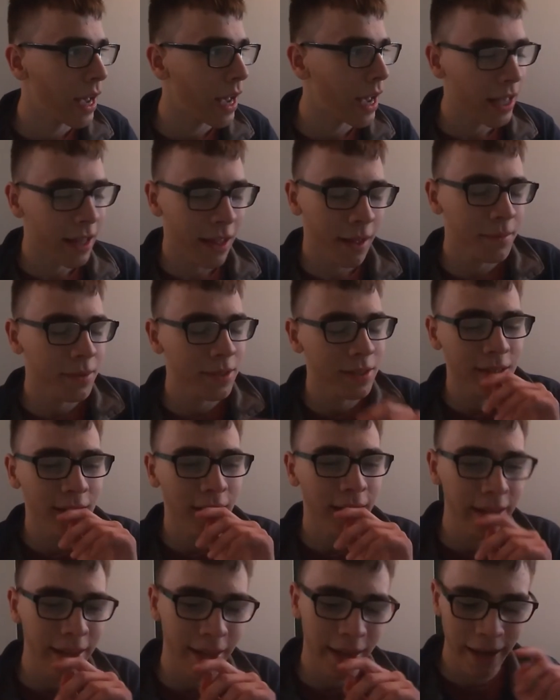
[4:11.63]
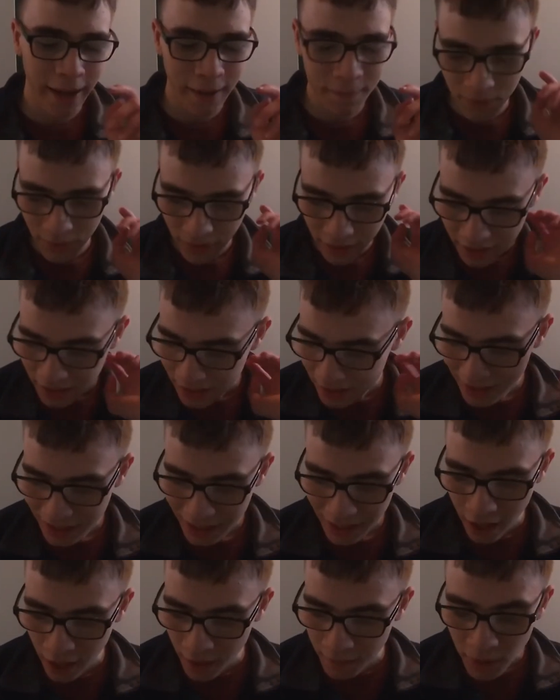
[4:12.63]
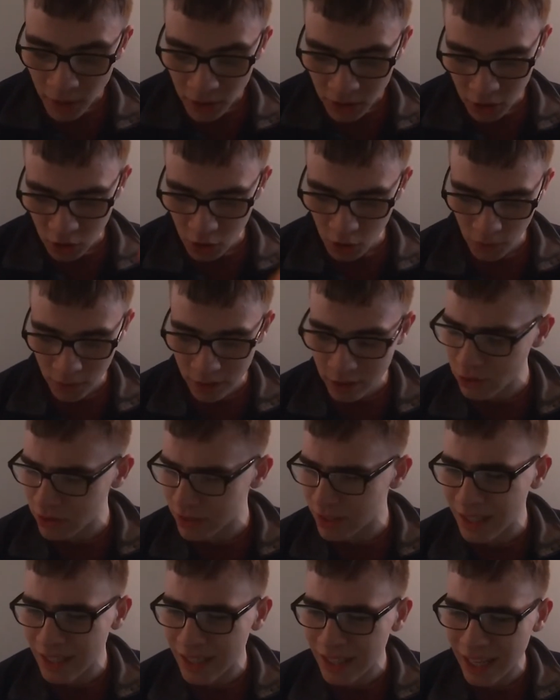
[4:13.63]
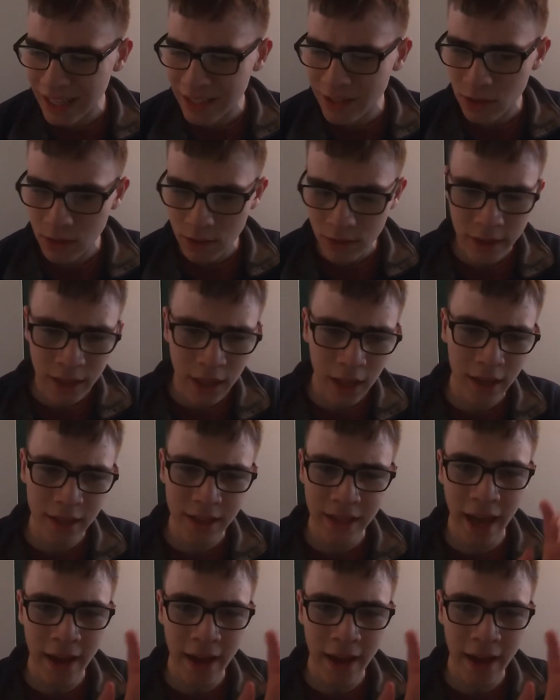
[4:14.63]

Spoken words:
And I'm just like, yeah, I'm not too interested in their storyline.